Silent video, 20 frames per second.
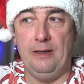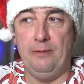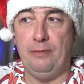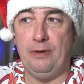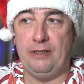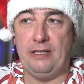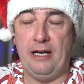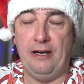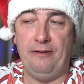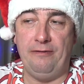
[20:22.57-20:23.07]

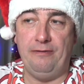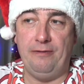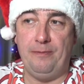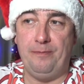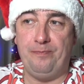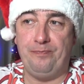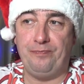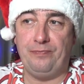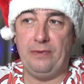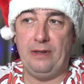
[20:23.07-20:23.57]
but I've
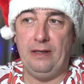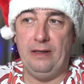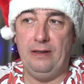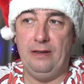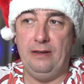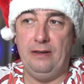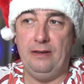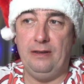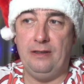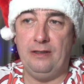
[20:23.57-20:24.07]

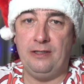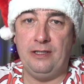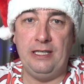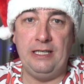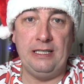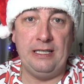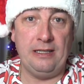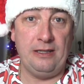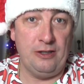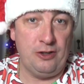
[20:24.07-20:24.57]

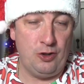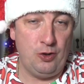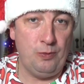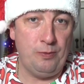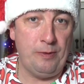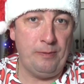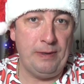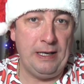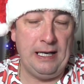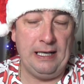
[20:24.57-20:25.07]
seen it in the
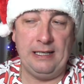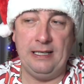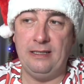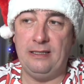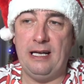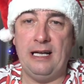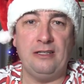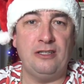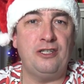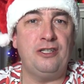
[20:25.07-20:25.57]

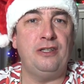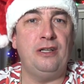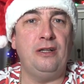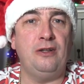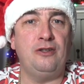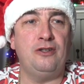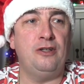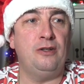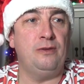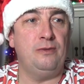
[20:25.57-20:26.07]
supermarket, and
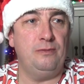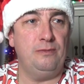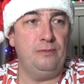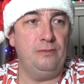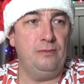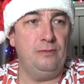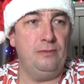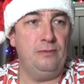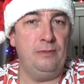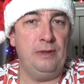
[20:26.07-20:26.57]
Stilton,
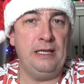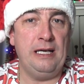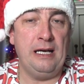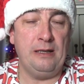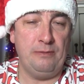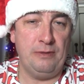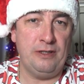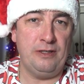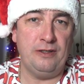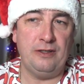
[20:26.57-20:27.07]
me
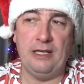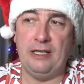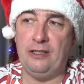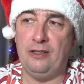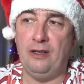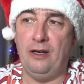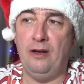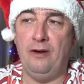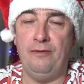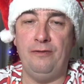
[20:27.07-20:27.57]
and Mrs
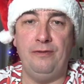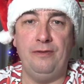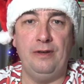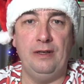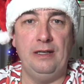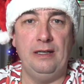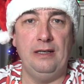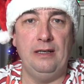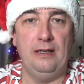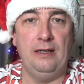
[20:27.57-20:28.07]
H love
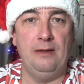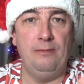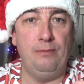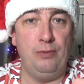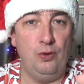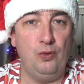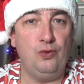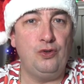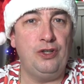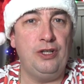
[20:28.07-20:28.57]

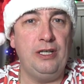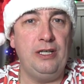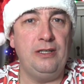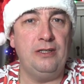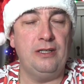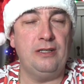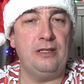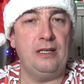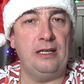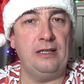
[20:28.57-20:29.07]
blue
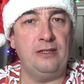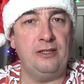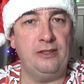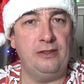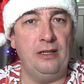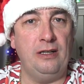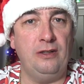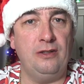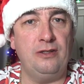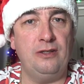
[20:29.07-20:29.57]
cheeses like
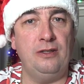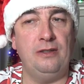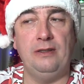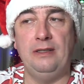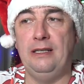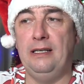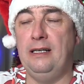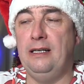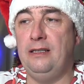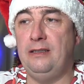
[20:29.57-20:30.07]

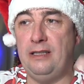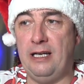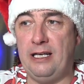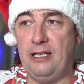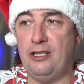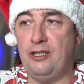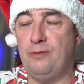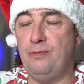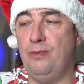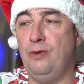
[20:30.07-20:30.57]
Stilton,
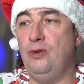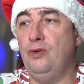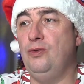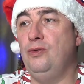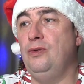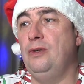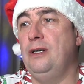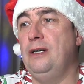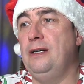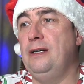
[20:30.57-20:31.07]
Danish blue.